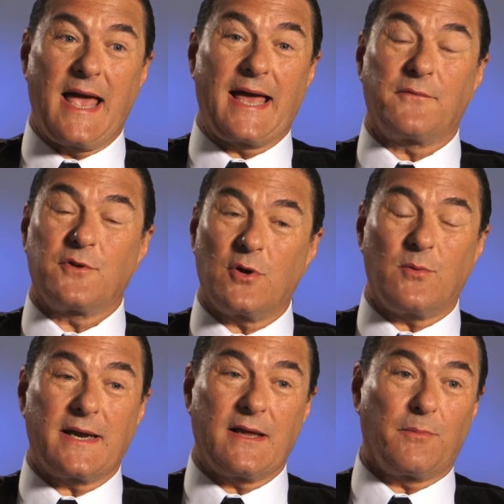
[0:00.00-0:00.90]
and if you don't
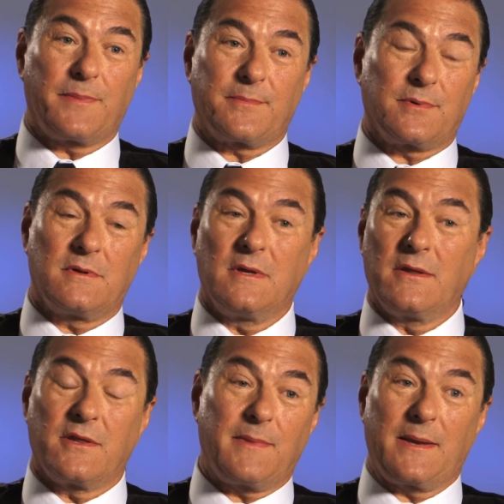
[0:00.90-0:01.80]
want to help people,
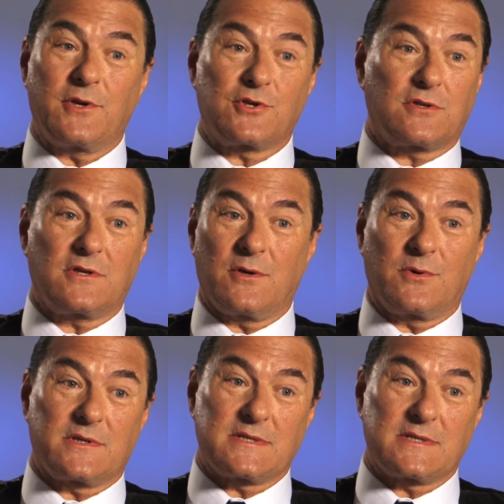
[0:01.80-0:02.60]
then maybe you shouldn't go into